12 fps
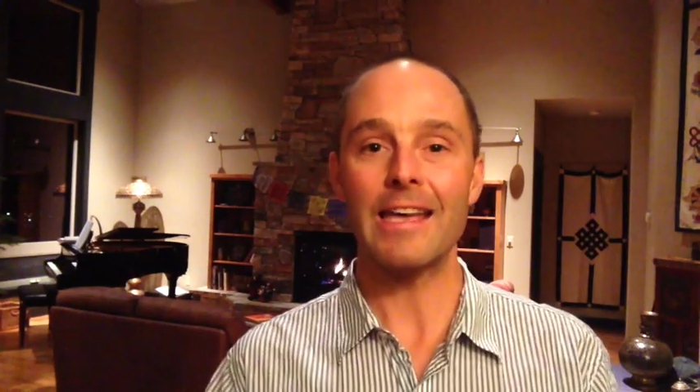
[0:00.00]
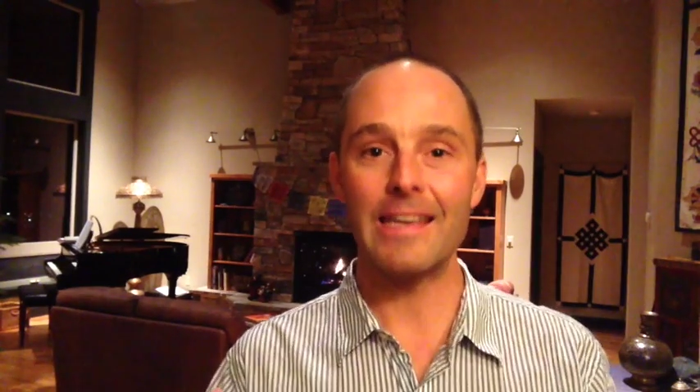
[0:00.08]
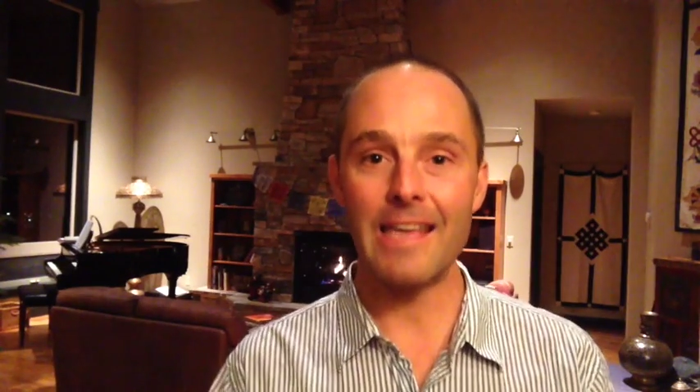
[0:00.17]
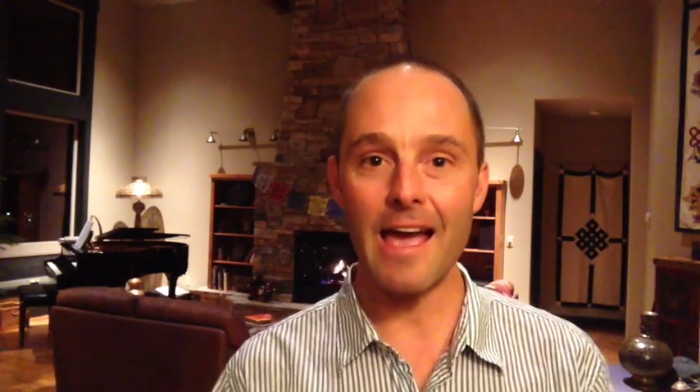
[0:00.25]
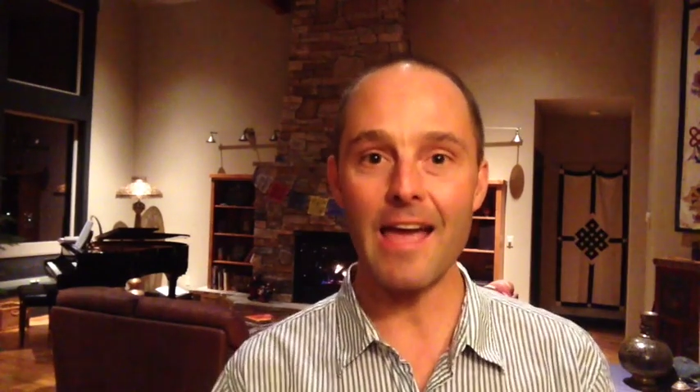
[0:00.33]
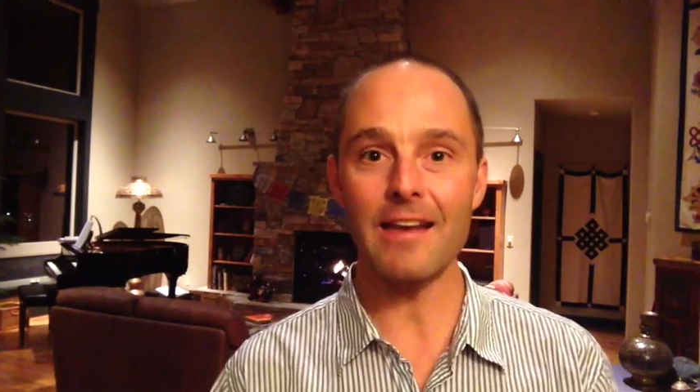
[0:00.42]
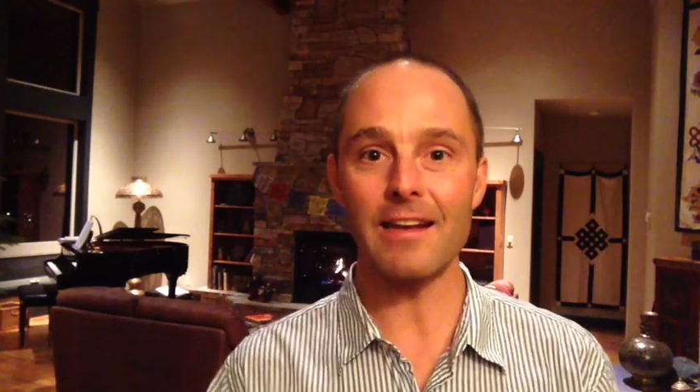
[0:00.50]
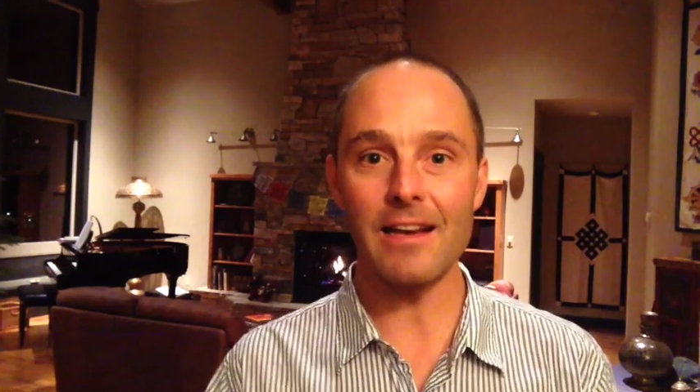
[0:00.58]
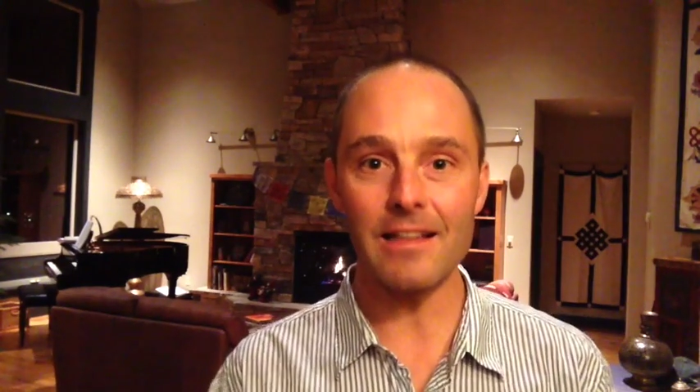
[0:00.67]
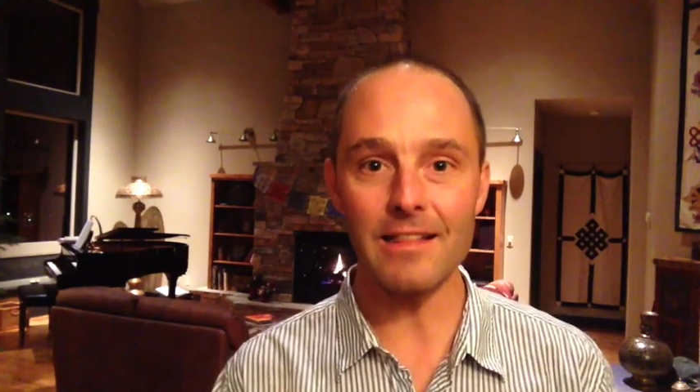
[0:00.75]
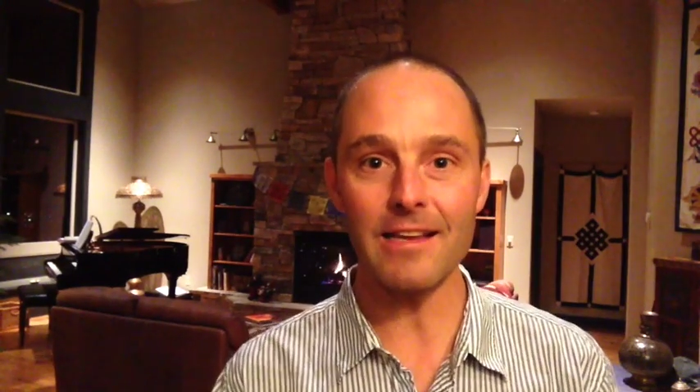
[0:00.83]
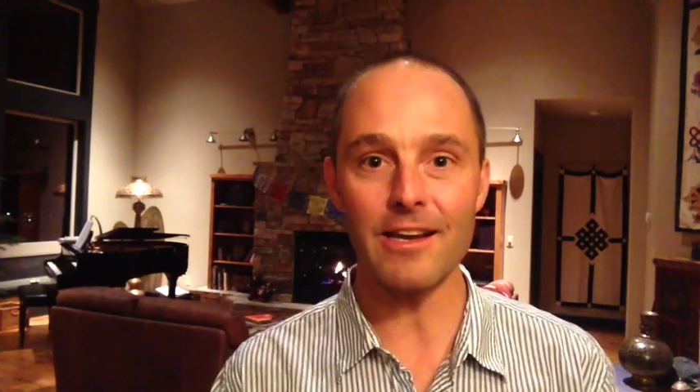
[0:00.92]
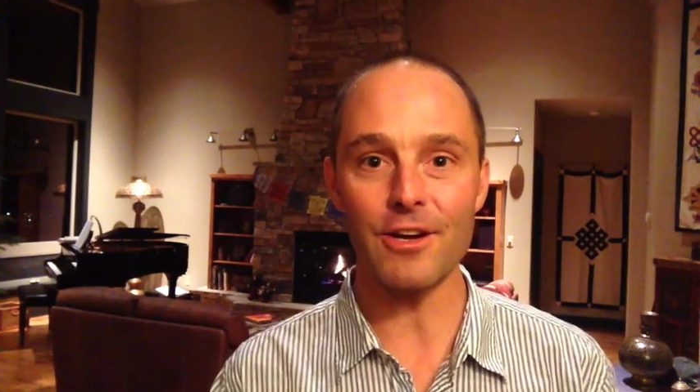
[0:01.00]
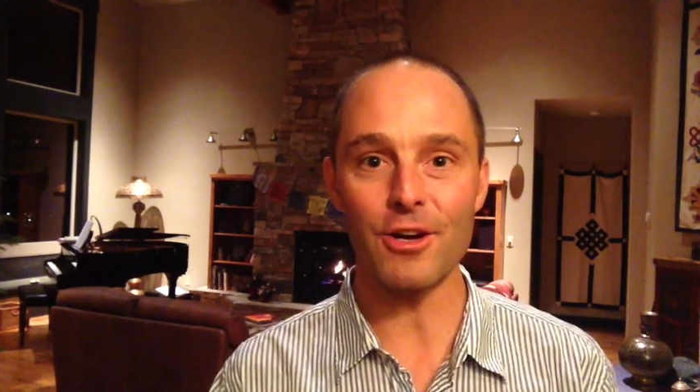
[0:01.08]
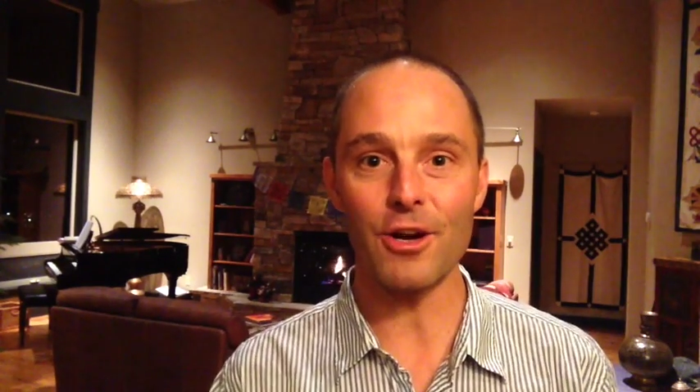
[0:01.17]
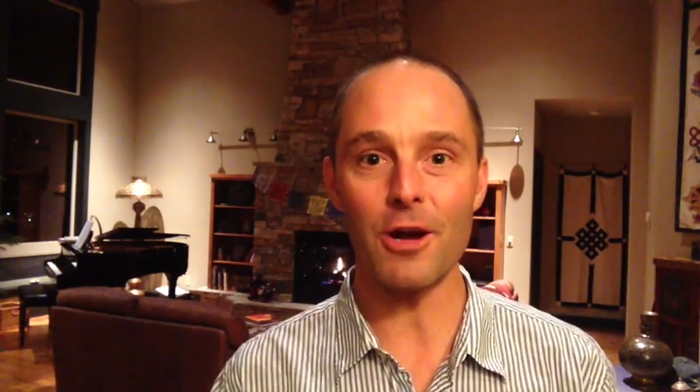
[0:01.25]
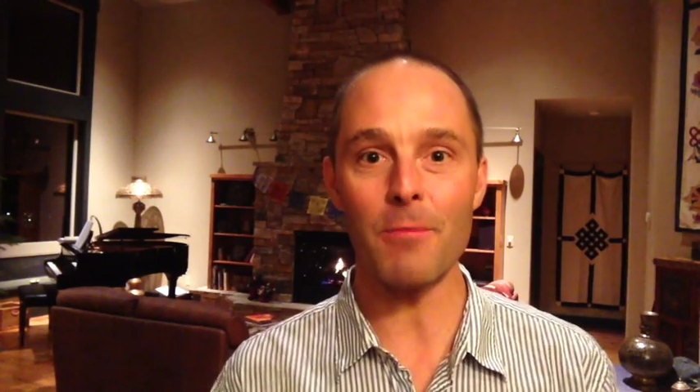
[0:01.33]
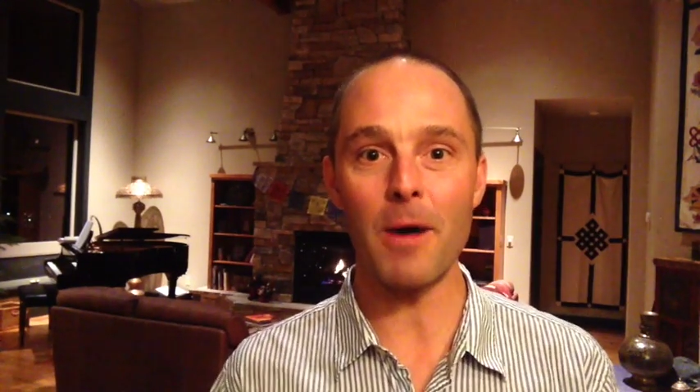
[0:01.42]
Get
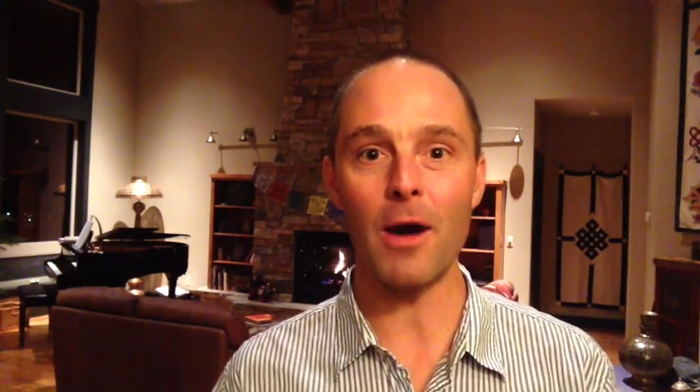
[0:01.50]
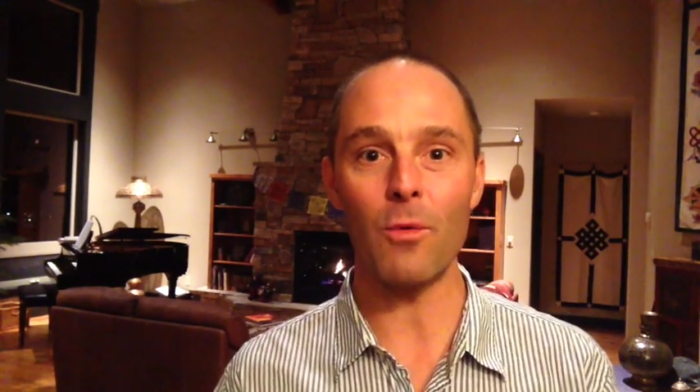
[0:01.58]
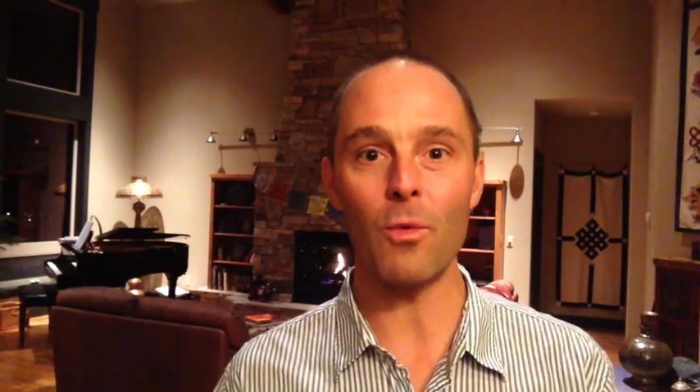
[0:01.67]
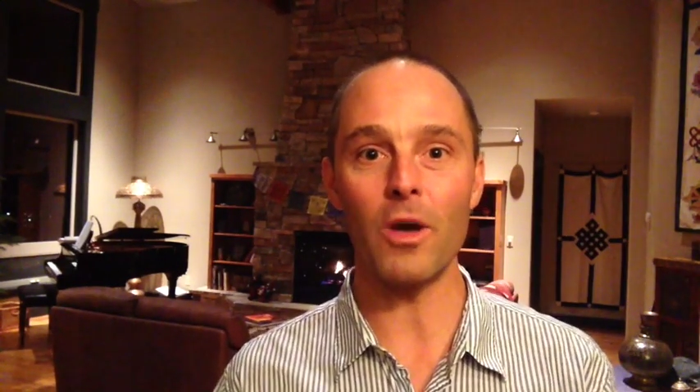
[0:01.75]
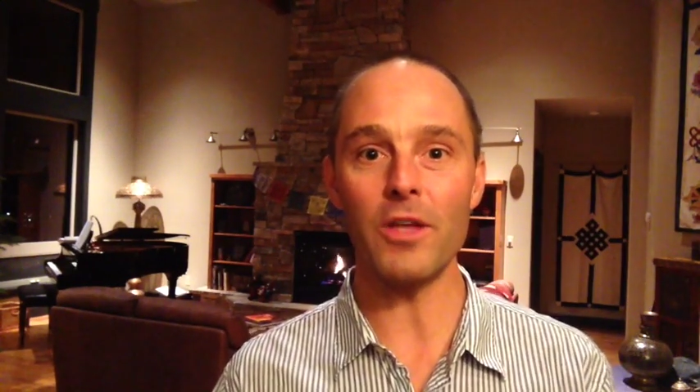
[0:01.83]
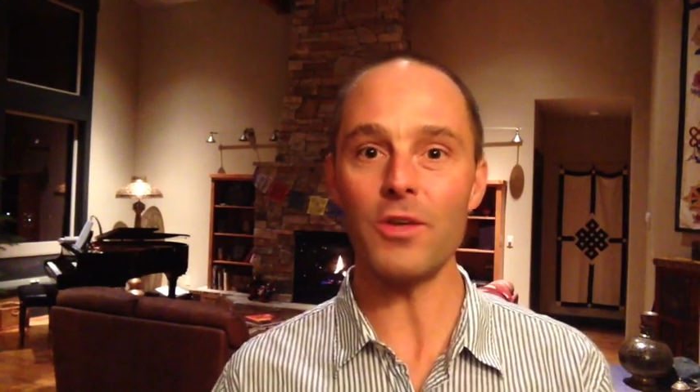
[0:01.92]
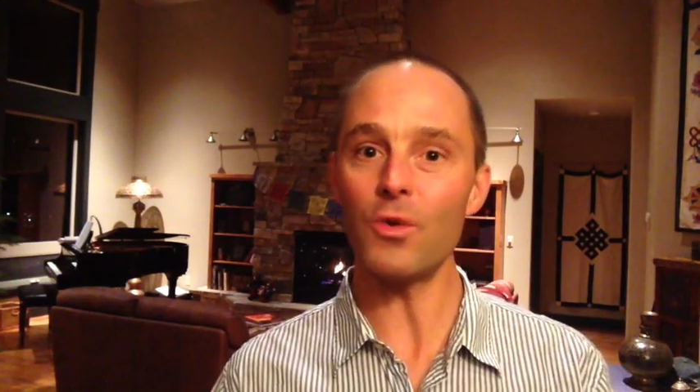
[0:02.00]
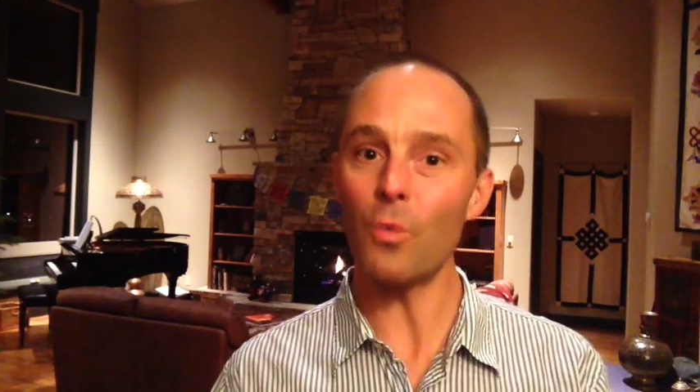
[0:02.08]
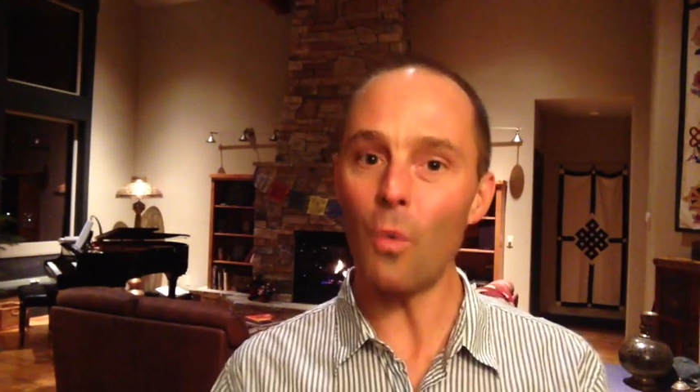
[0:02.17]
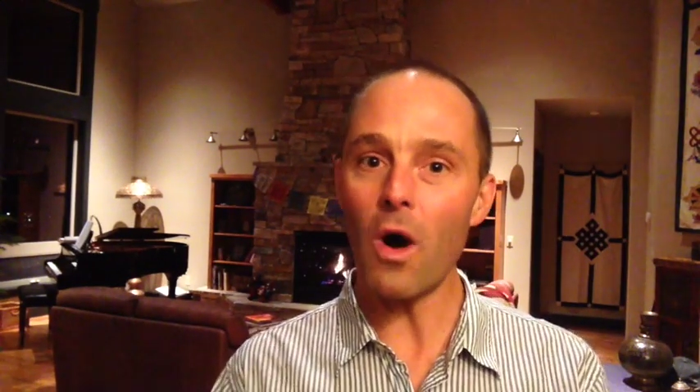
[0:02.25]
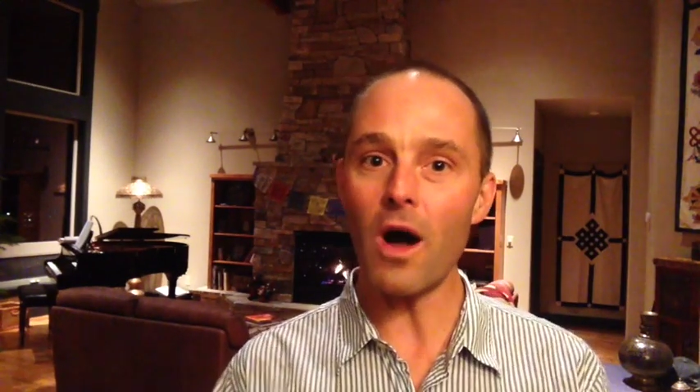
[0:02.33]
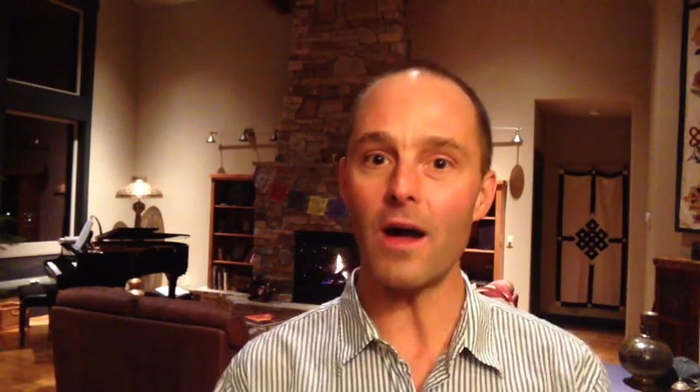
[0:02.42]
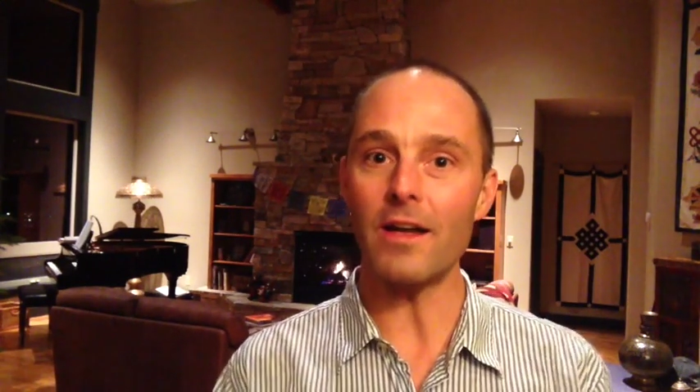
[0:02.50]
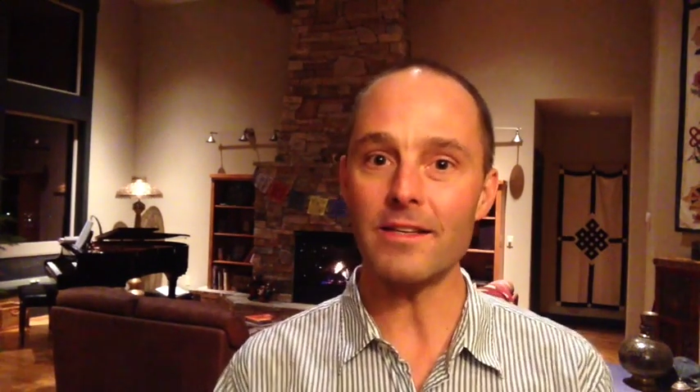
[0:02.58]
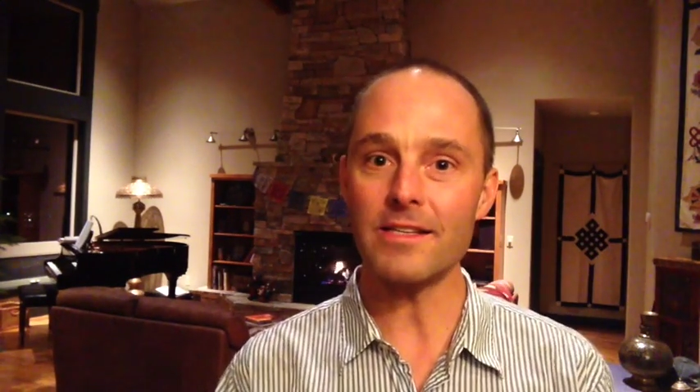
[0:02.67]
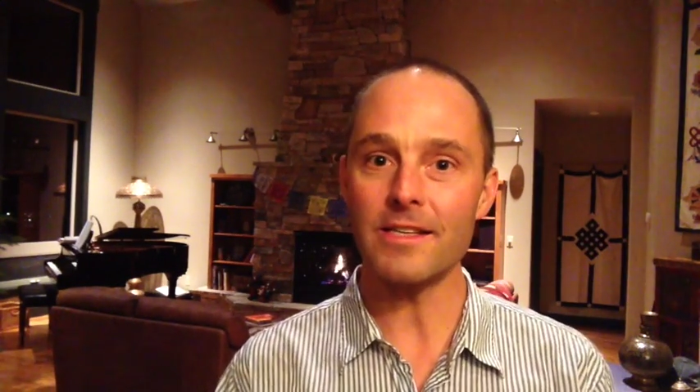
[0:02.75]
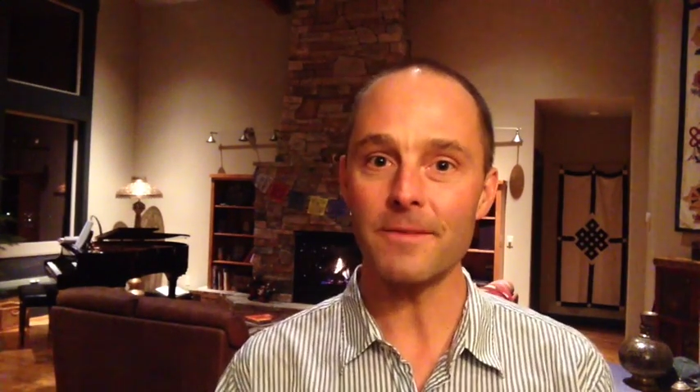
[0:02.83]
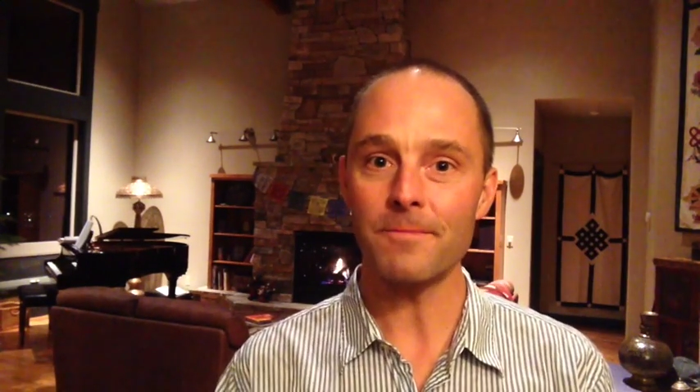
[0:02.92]
clear about what you
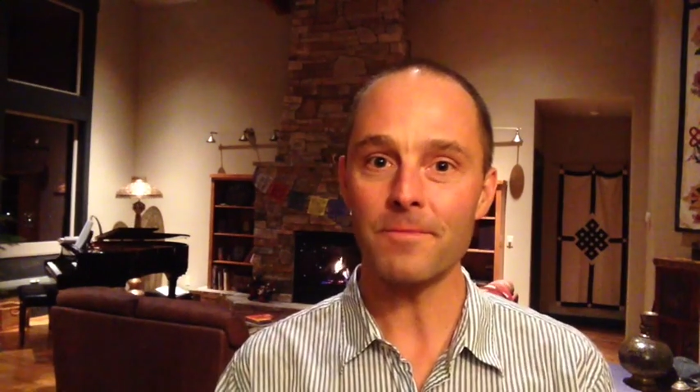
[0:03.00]
want